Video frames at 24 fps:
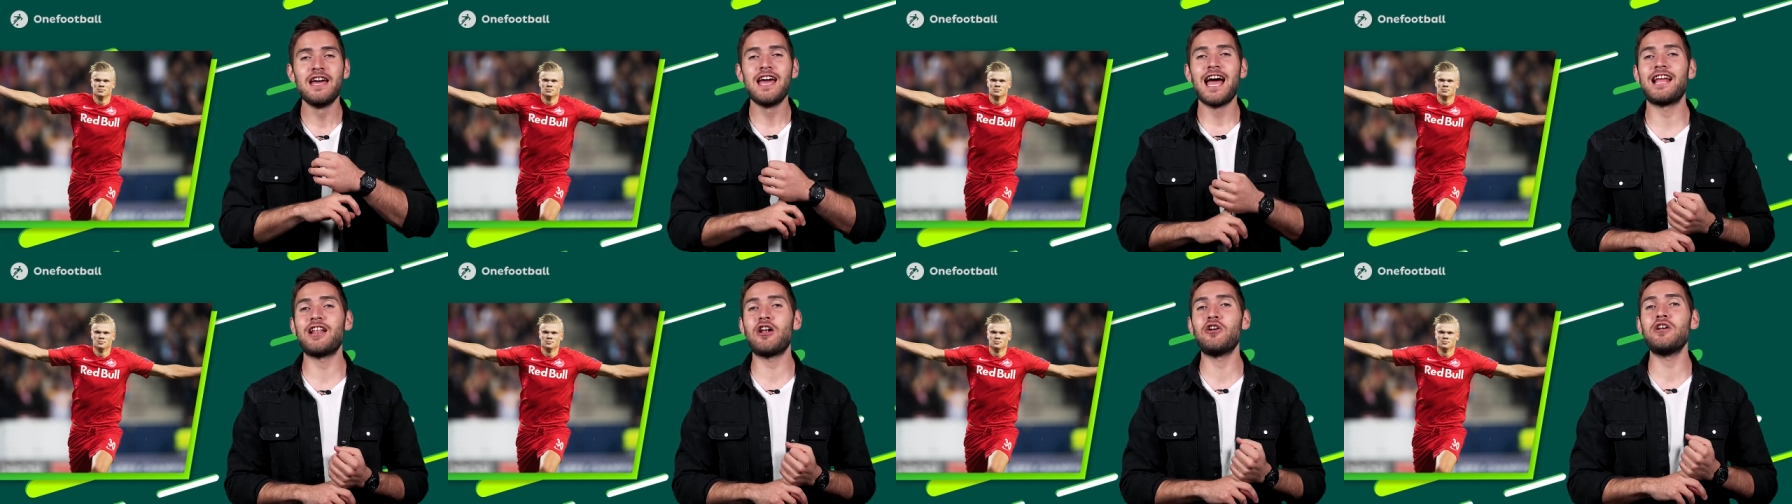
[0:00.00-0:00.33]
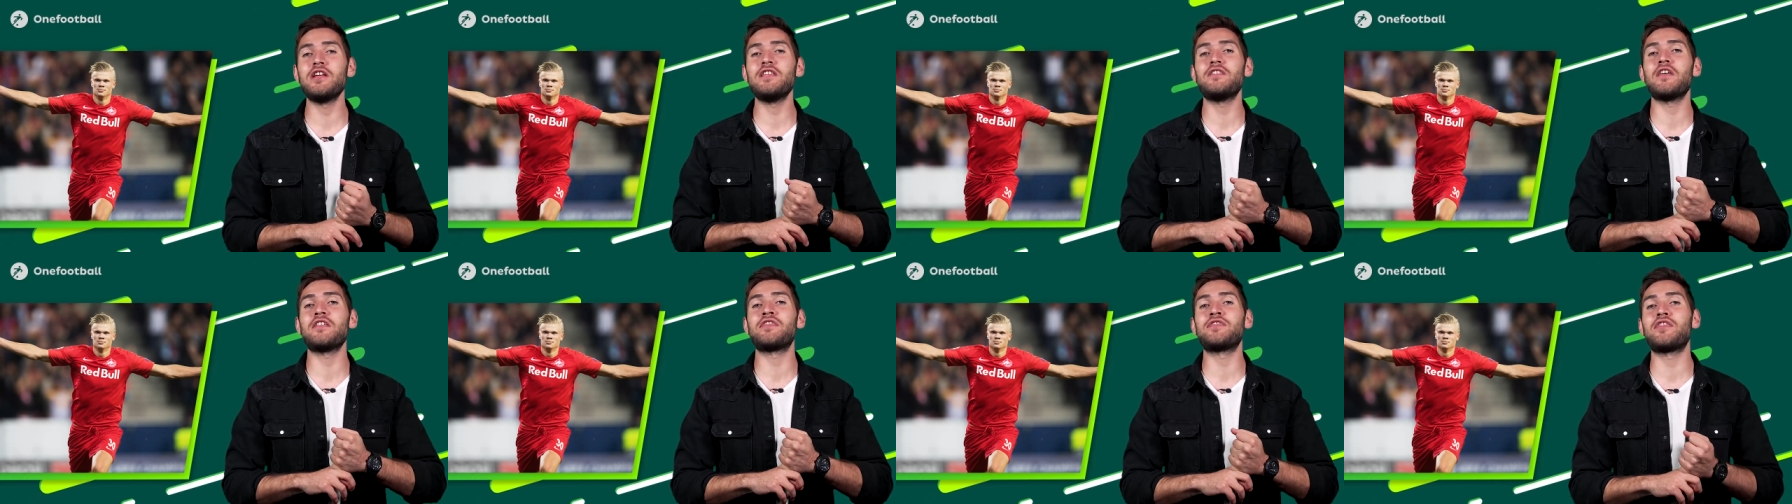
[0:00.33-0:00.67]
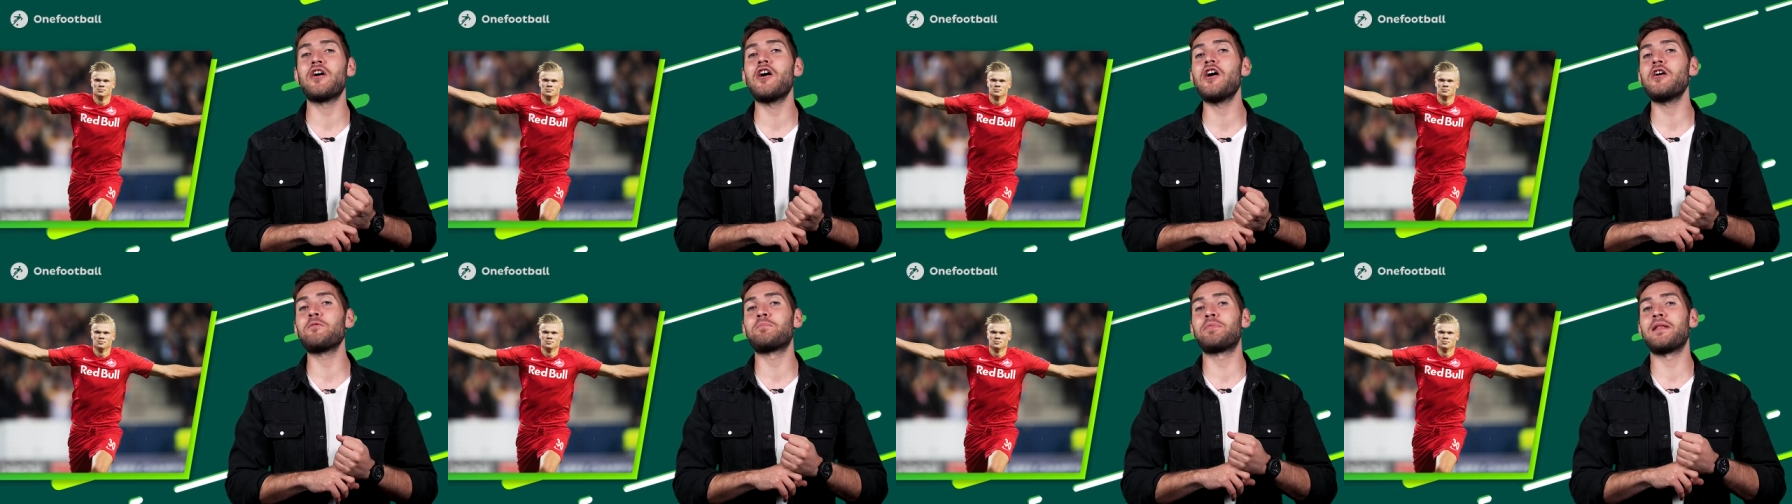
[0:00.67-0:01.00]
and only the
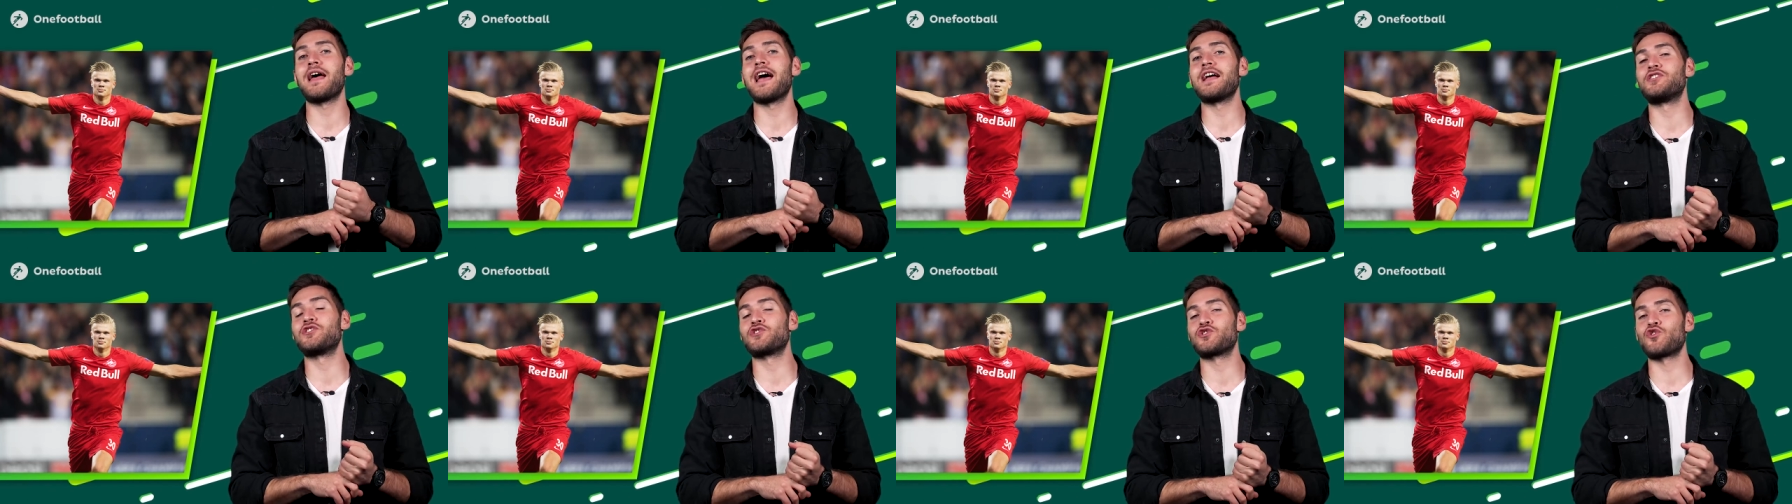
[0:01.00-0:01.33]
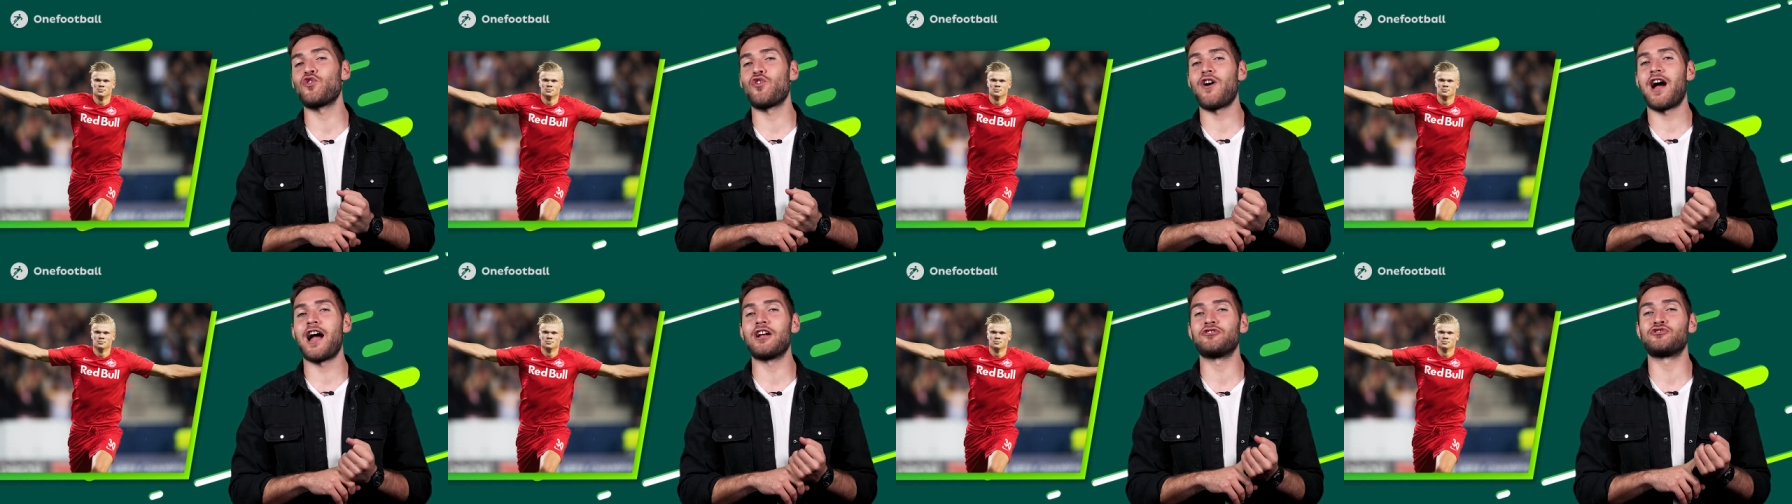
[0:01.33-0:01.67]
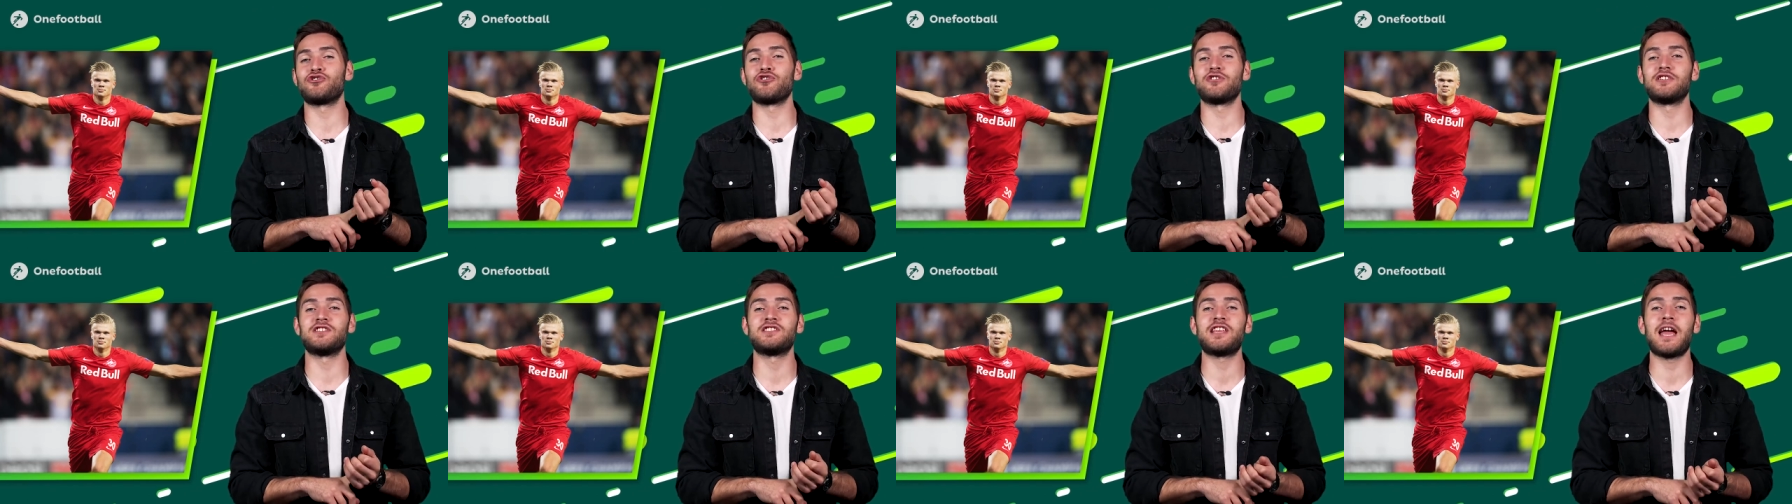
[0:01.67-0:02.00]
third player to score a
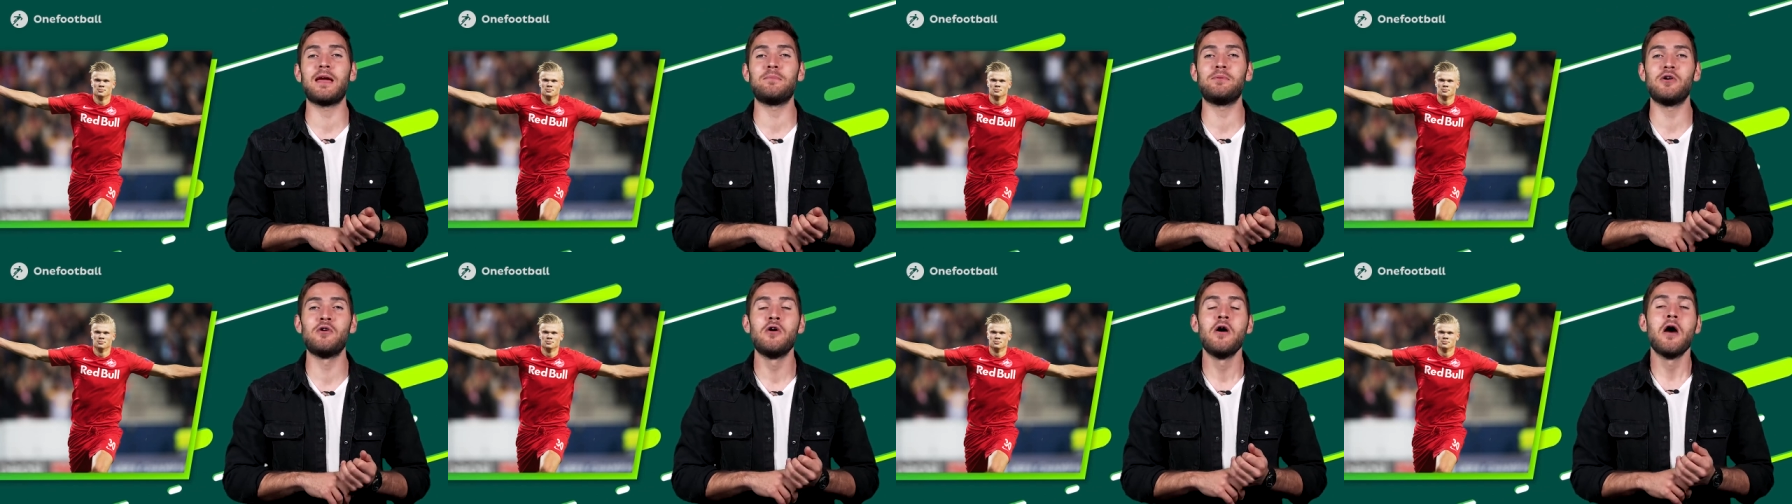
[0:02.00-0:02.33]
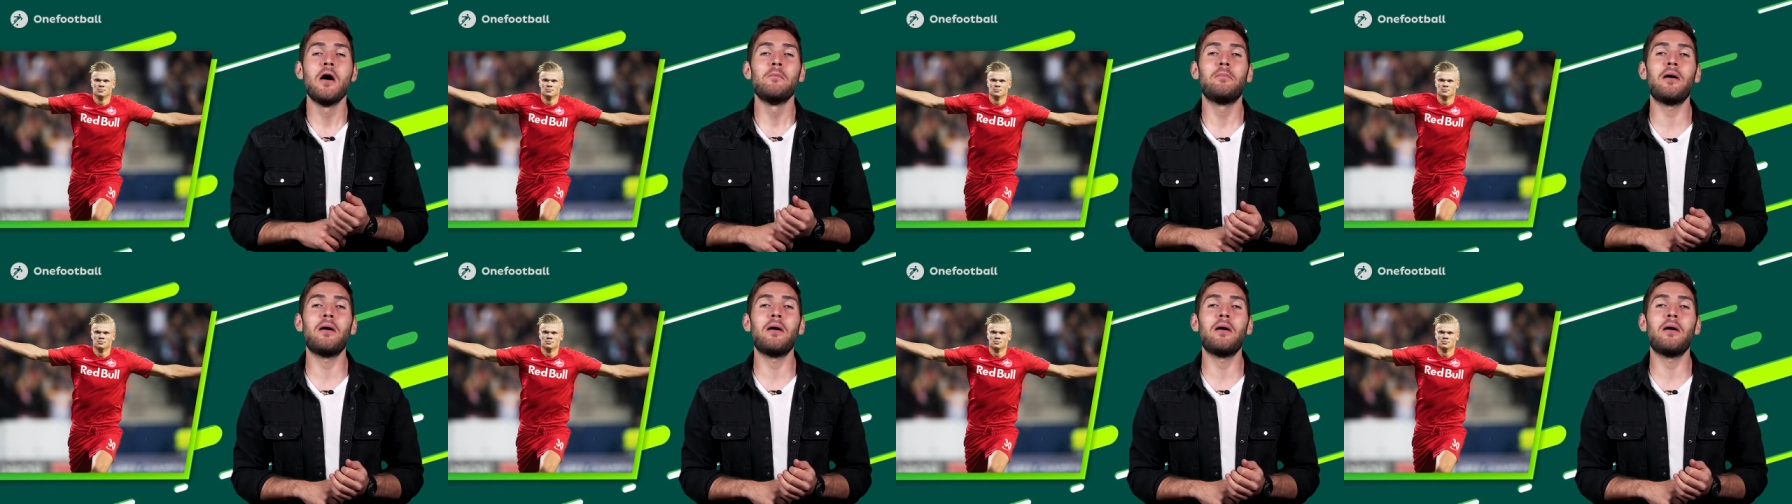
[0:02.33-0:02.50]
hat-trick on his debut,